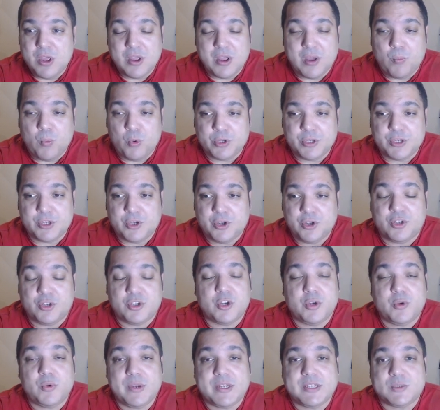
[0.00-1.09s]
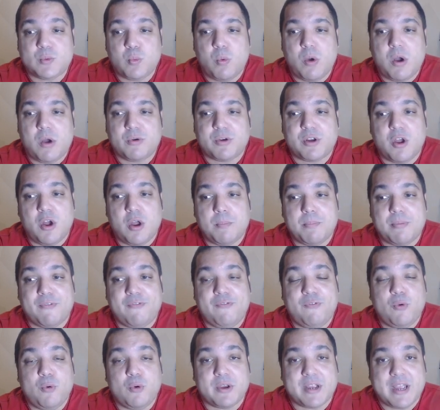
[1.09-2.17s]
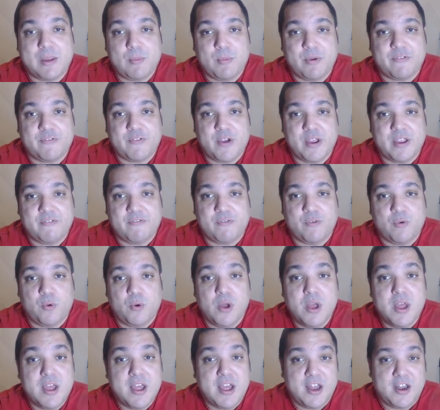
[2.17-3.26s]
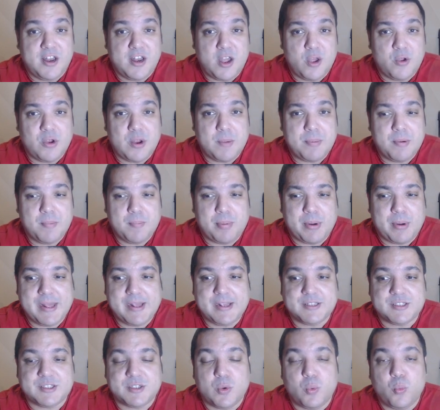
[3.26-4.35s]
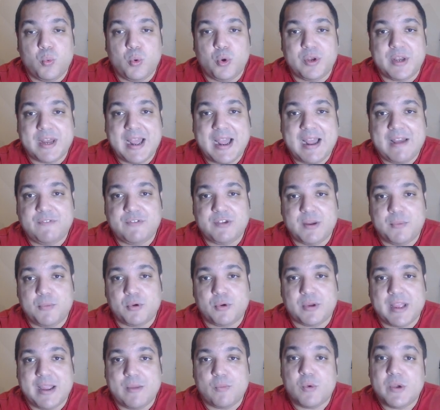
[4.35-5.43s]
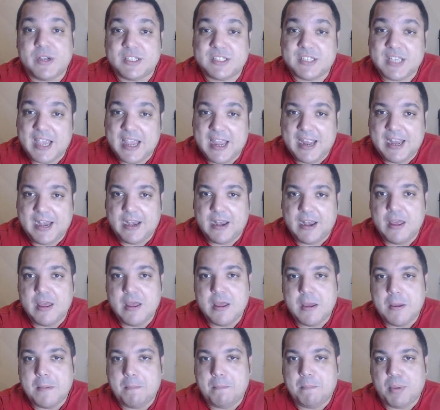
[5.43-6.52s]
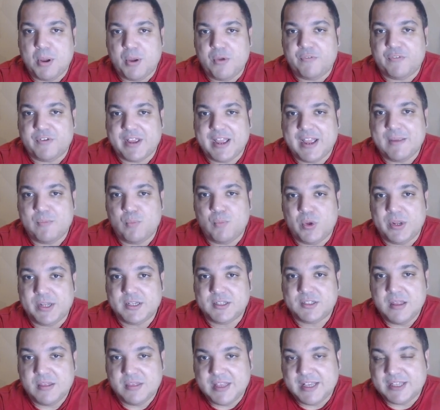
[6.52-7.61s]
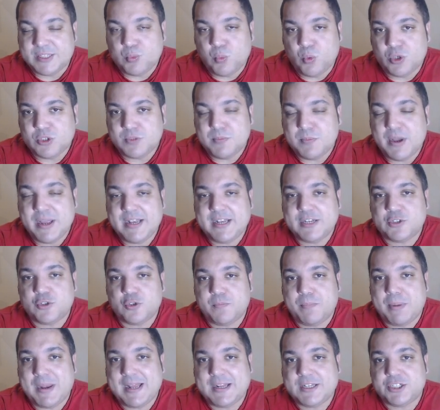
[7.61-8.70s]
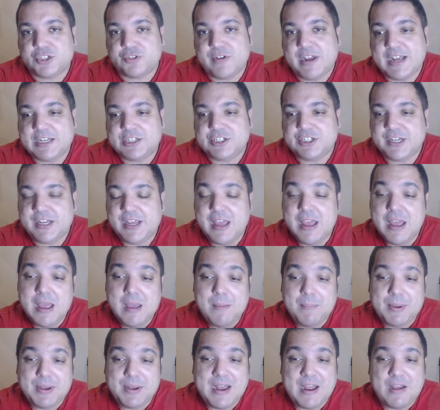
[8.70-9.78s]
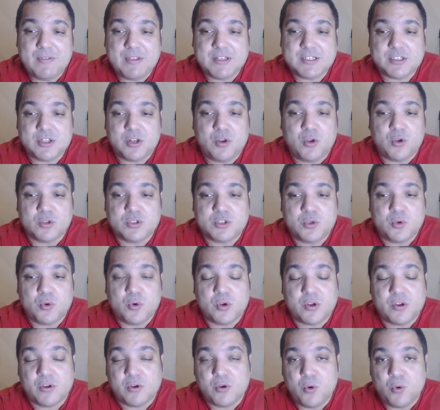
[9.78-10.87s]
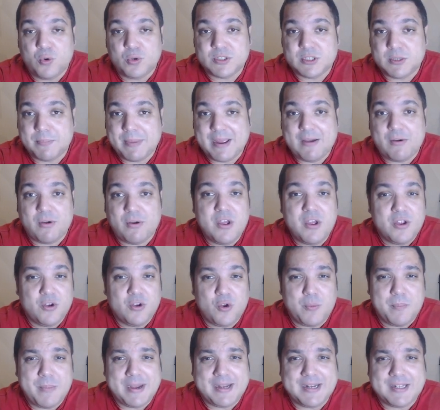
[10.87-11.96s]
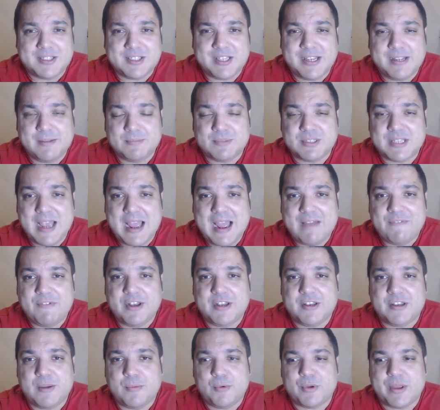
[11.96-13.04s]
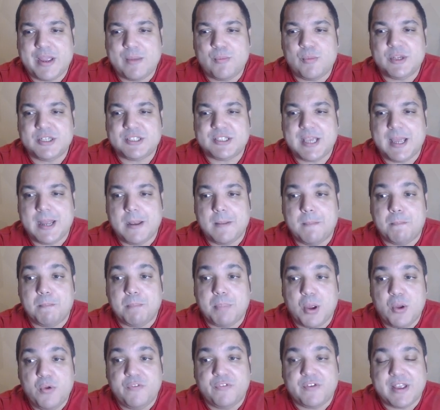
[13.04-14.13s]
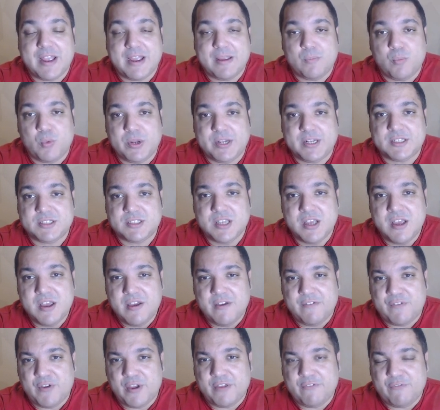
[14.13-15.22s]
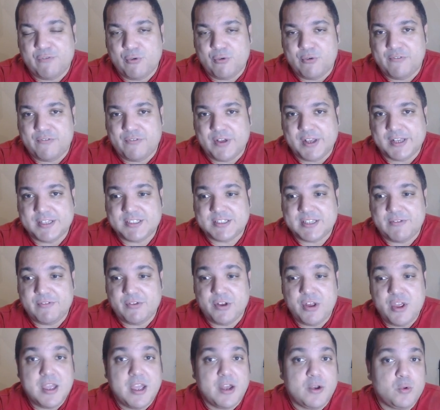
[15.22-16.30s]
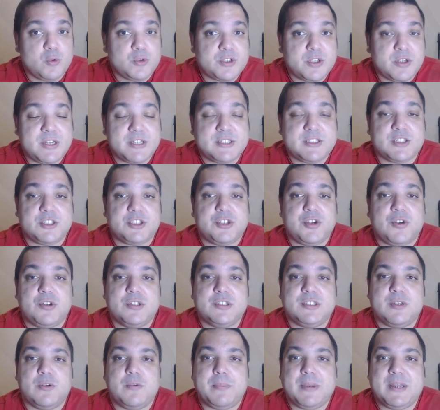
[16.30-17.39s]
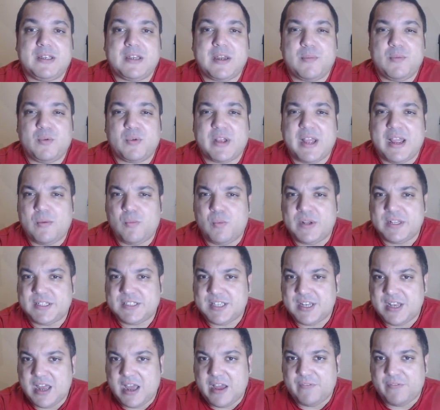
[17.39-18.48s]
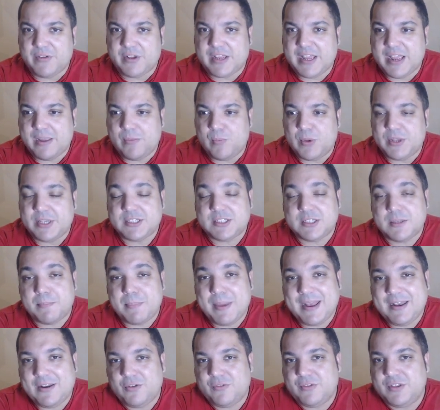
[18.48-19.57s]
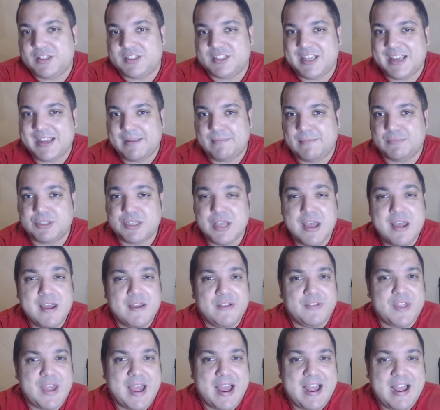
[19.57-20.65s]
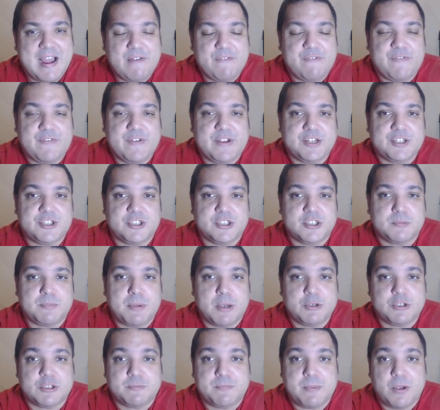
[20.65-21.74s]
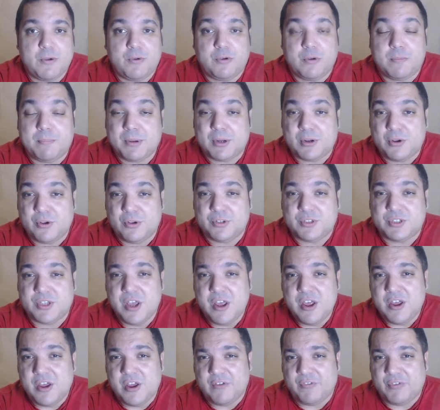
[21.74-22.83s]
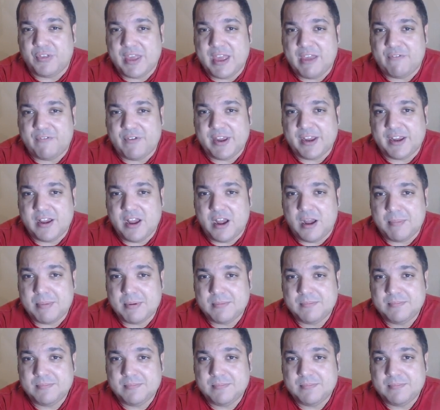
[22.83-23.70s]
And what you could do is wildcard before game week 34 and load up on players that would have double game weeks in both game weeks. This was my initial planned strategy, but now there's a lot of talk, of course, about not many teams having double game weeks in both game weeks, 34 and 37. And also there's a chance there'll be double game weeks in other game weeks depending on the teams that have fixtures postponed because of the FA Cup.